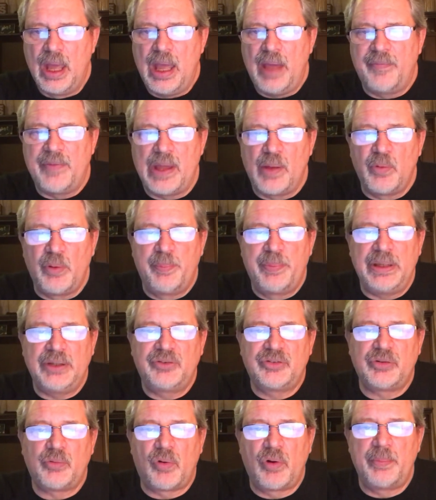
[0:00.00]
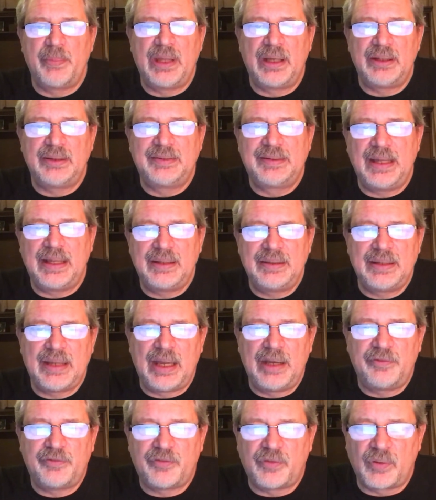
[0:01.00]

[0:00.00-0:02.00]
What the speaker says: And they will be tormented day and night